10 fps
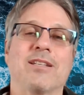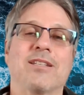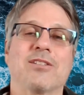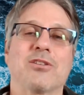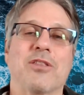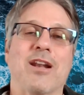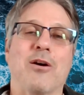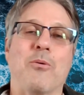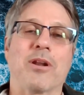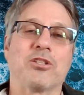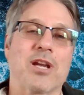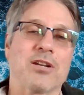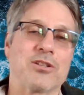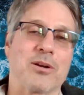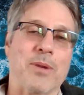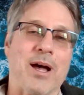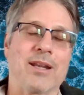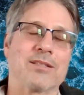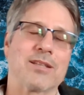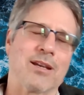scientists. So they don't want to change their
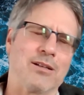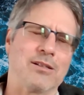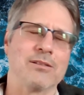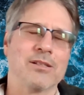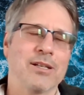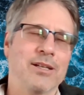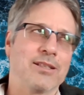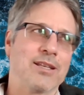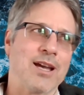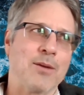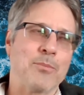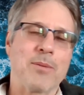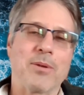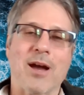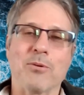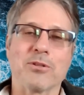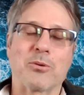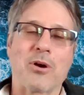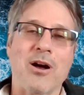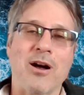mind and say, oh, yeah, maybe I
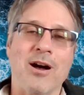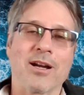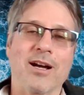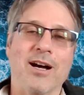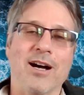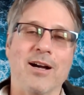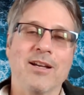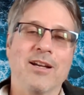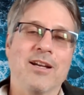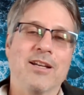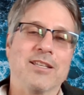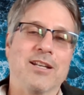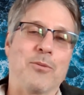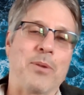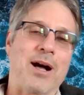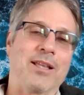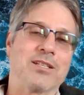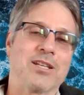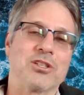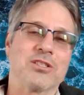was wrong. You know,
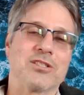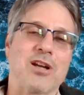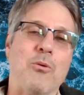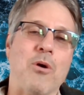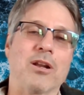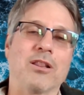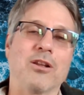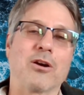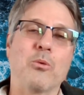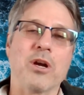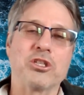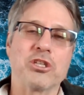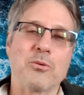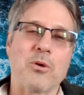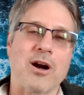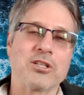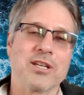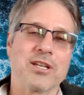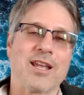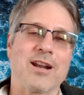politicians don't want to look
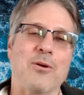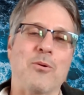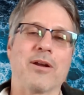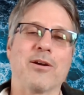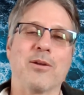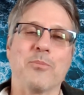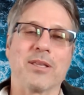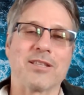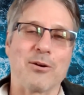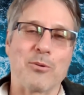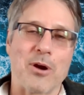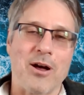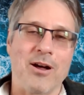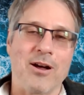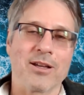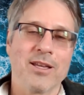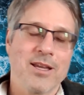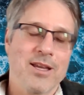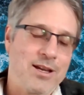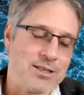wishy-washy. They don't want to admit they're wrong.
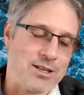